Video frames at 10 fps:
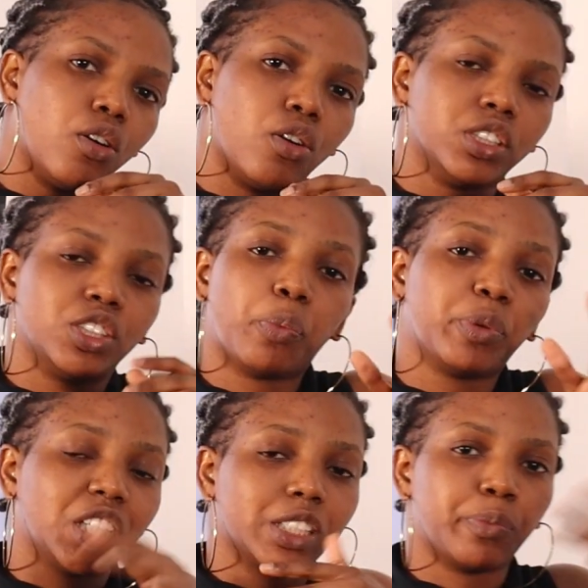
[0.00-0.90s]
on the
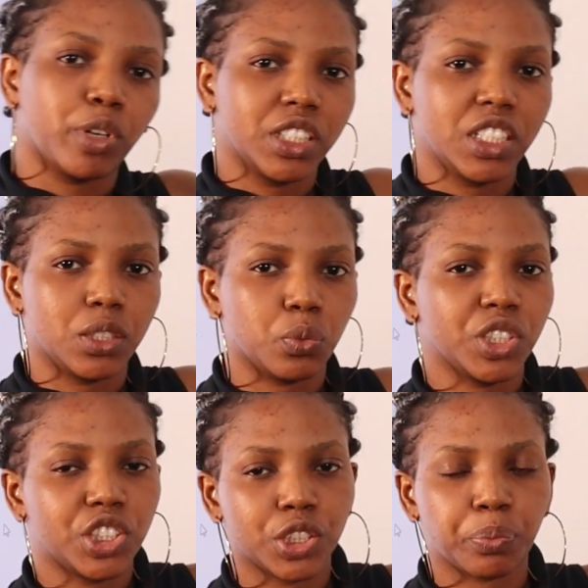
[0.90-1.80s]
opponent's body in
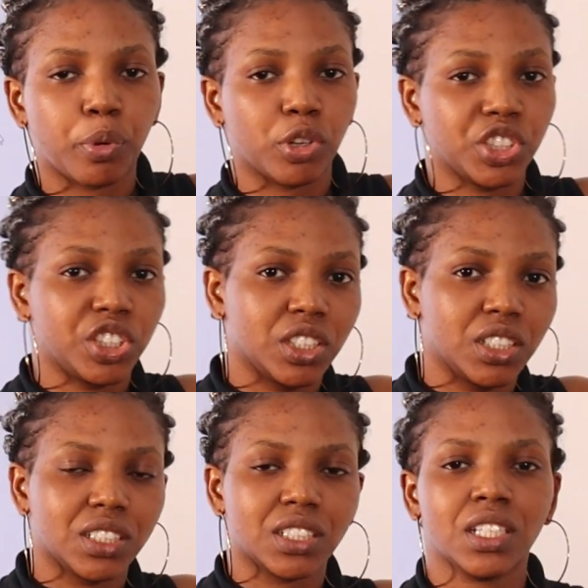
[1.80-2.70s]
which
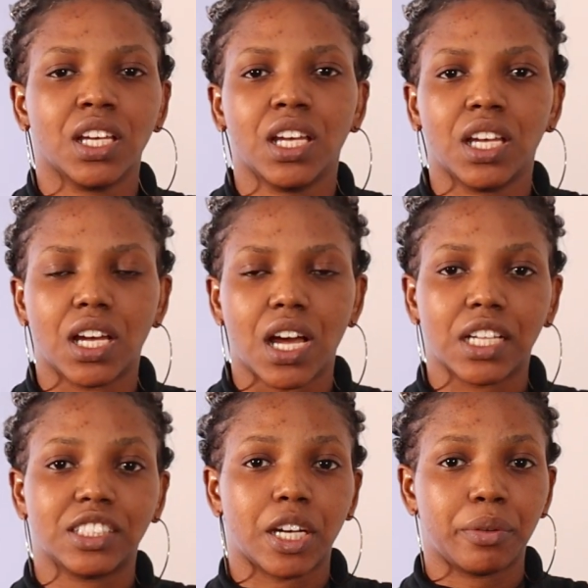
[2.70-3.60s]
punches
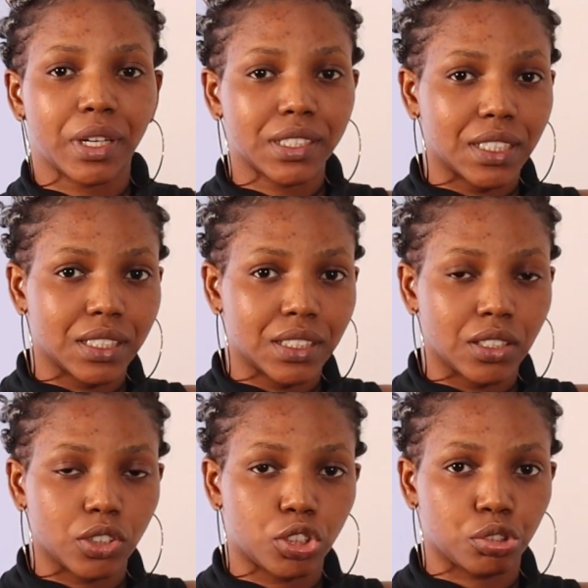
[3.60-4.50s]
are directed
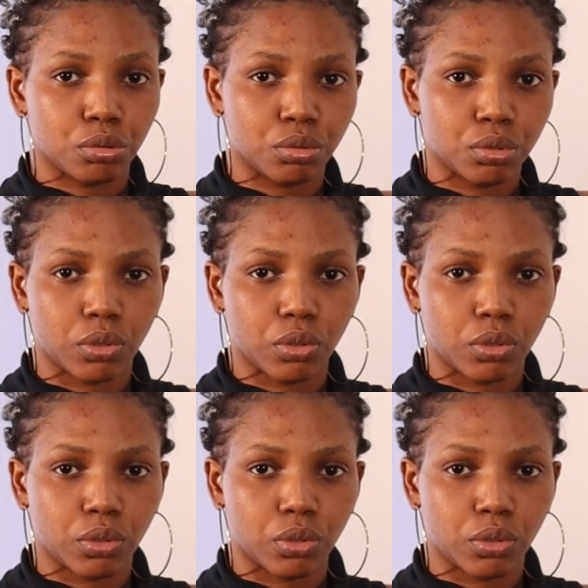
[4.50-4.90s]
to.